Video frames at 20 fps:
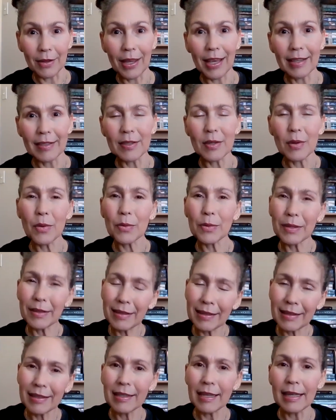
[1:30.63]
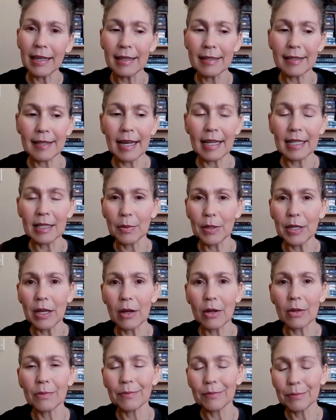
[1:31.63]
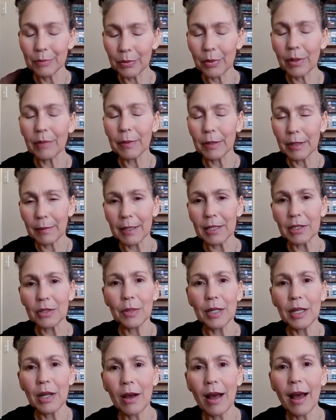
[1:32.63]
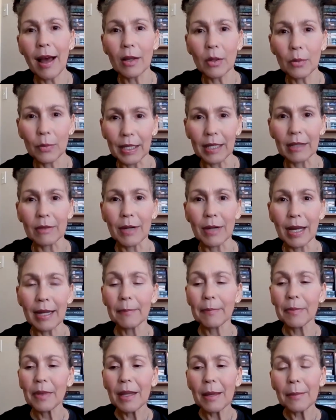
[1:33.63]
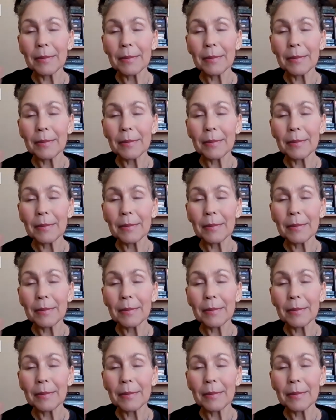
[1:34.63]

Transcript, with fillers: Okay, so in the states we know well pretty much we know Halloween, right?